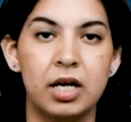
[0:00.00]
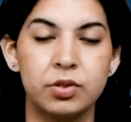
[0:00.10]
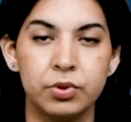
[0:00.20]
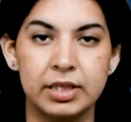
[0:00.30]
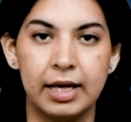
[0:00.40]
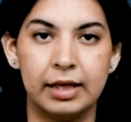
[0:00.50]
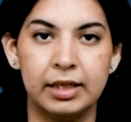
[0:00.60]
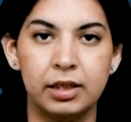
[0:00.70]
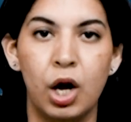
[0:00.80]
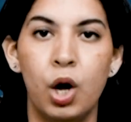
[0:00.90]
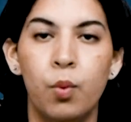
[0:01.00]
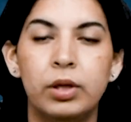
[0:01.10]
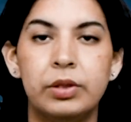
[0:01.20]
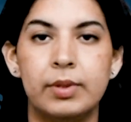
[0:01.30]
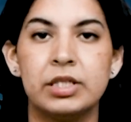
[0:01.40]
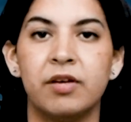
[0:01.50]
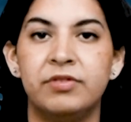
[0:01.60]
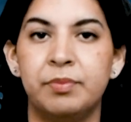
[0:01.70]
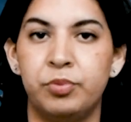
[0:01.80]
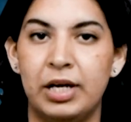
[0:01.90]
associated with the risk
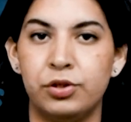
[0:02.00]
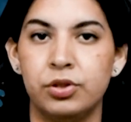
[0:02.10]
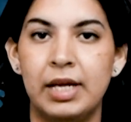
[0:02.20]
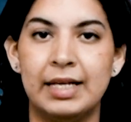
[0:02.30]
of depression,